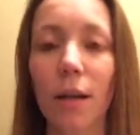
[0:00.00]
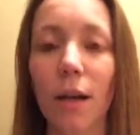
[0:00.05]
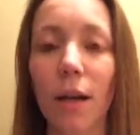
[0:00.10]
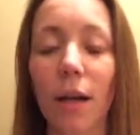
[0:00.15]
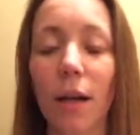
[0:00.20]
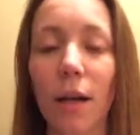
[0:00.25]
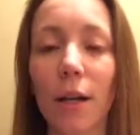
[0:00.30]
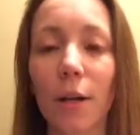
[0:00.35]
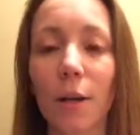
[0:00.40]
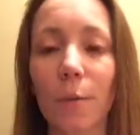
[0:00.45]

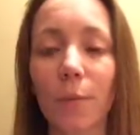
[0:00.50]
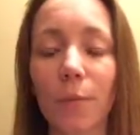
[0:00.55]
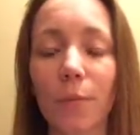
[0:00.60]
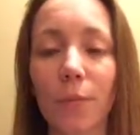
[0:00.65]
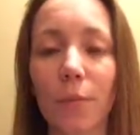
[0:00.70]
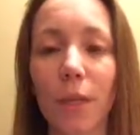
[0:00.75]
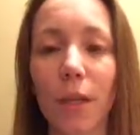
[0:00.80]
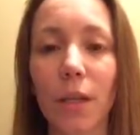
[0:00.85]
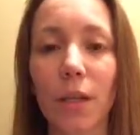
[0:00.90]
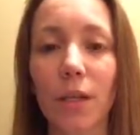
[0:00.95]
Um,
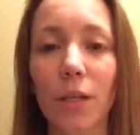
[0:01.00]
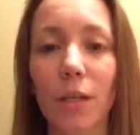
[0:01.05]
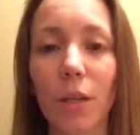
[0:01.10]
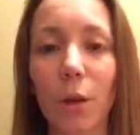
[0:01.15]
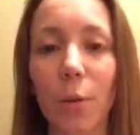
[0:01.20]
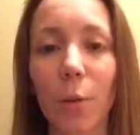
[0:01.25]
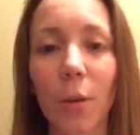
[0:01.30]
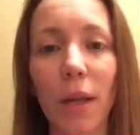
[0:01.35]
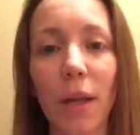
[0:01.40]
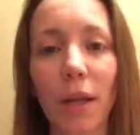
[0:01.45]

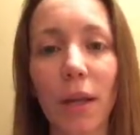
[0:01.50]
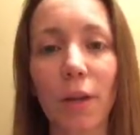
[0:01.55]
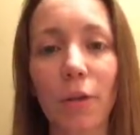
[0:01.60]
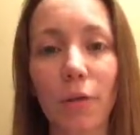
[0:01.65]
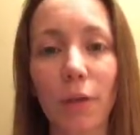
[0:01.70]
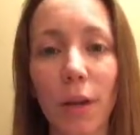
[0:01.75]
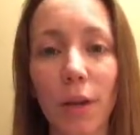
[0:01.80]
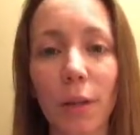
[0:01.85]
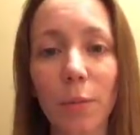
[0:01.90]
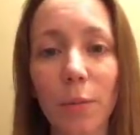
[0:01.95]
so pick a
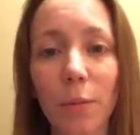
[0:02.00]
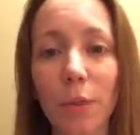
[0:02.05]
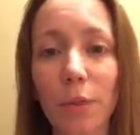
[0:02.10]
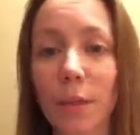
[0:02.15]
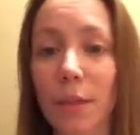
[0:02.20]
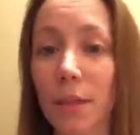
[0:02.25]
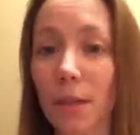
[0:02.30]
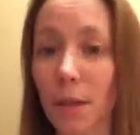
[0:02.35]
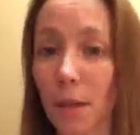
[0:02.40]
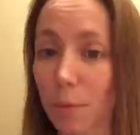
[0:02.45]
random
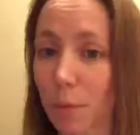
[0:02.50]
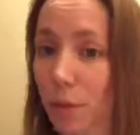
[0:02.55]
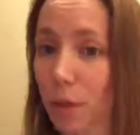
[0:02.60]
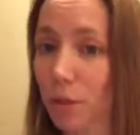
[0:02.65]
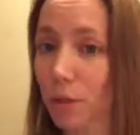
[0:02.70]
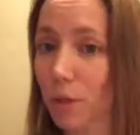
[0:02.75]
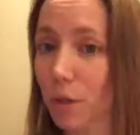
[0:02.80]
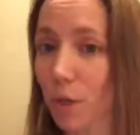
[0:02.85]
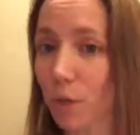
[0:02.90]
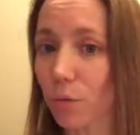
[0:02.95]
person, somebody
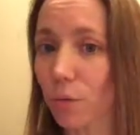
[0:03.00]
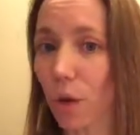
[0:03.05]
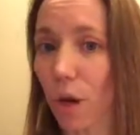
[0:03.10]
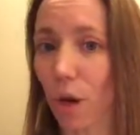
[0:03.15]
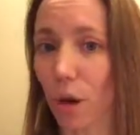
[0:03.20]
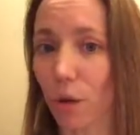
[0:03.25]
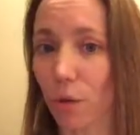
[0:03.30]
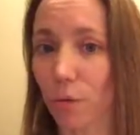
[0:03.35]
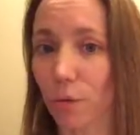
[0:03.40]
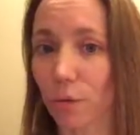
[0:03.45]
you don't
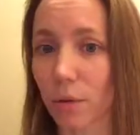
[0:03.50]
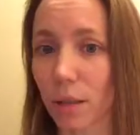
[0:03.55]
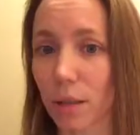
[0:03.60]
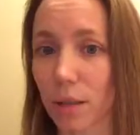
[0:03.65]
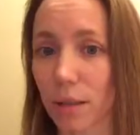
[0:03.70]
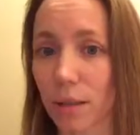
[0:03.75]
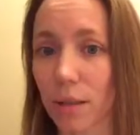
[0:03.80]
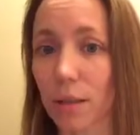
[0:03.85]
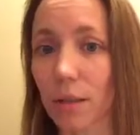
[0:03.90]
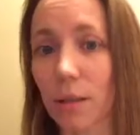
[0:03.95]
know,
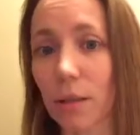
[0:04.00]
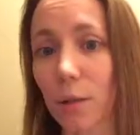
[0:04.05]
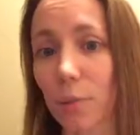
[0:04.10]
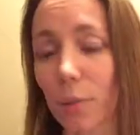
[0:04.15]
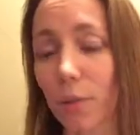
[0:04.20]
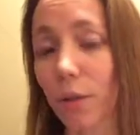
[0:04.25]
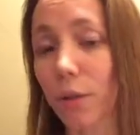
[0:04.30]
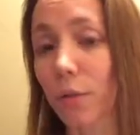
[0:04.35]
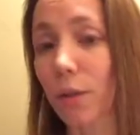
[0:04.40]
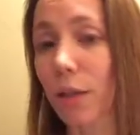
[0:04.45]
because this is to
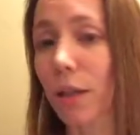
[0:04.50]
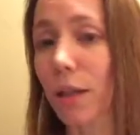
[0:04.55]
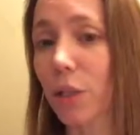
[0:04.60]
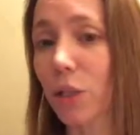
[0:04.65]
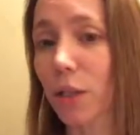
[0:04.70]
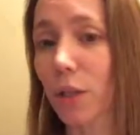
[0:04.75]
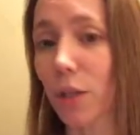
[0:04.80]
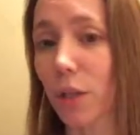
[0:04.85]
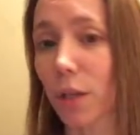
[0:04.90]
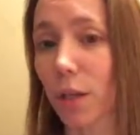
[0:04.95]
build a
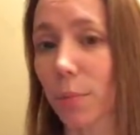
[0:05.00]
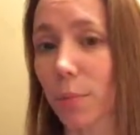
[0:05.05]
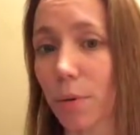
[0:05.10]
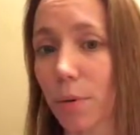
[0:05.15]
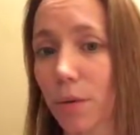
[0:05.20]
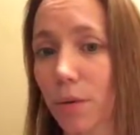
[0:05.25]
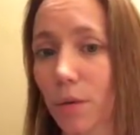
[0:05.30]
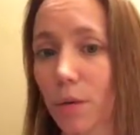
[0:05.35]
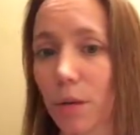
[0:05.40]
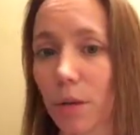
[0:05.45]
relationship,
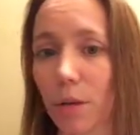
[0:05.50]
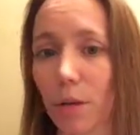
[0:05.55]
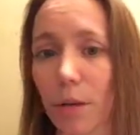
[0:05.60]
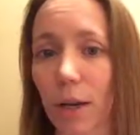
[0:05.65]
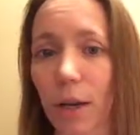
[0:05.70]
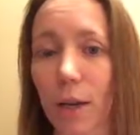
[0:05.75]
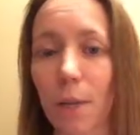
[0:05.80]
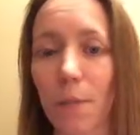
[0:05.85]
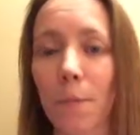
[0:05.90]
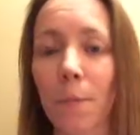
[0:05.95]

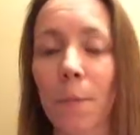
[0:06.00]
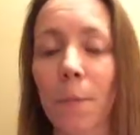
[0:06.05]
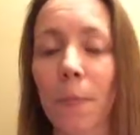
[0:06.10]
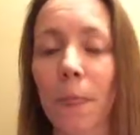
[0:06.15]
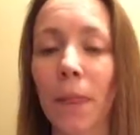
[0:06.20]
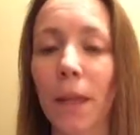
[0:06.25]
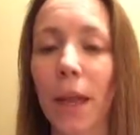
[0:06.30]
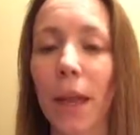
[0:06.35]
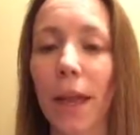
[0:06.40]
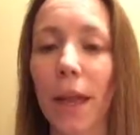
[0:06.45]
okay?
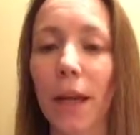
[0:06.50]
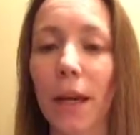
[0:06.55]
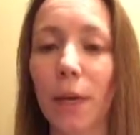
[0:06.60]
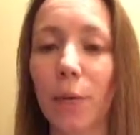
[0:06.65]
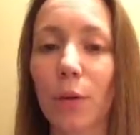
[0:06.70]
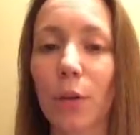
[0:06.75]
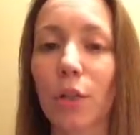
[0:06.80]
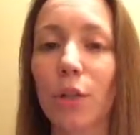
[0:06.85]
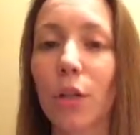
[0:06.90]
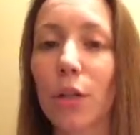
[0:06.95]
And I
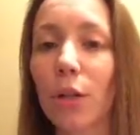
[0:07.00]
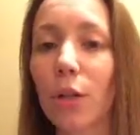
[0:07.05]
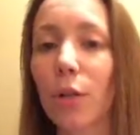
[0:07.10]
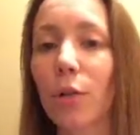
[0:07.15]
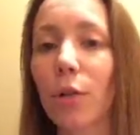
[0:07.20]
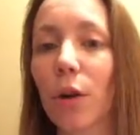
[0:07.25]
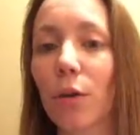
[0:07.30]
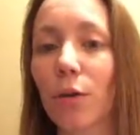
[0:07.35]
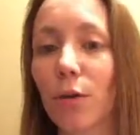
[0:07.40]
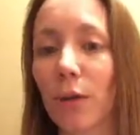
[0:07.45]
want you to
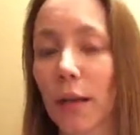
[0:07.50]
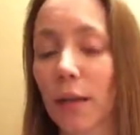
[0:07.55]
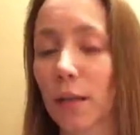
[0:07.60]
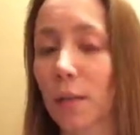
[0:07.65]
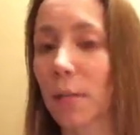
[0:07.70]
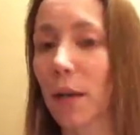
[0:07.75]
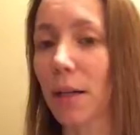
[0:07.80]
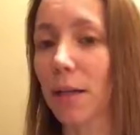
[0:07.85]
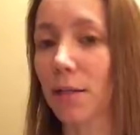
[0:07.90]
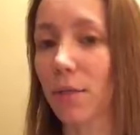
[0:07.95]
do a
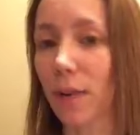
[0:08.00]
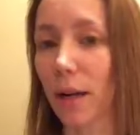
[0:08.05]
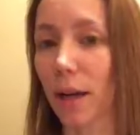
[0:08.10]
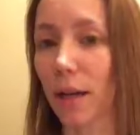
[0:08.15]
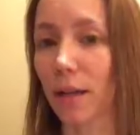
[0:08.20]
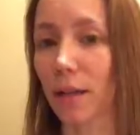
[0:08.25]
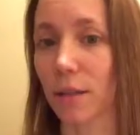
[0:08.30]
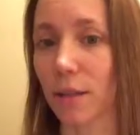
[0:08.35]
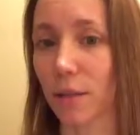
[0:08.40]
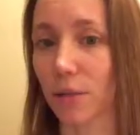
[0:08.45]
random act of
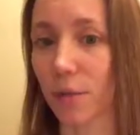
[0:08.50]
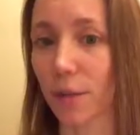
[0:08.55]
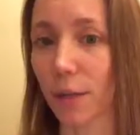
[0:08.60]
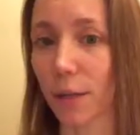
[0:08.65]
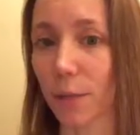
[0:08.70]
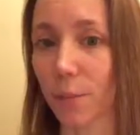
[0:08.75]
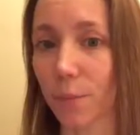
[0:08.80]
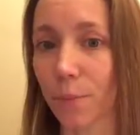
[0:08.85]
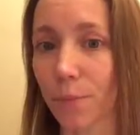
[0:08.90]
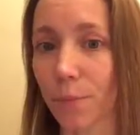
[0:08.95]
kindness for
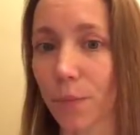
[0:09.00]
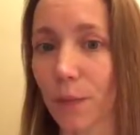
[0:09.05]
them.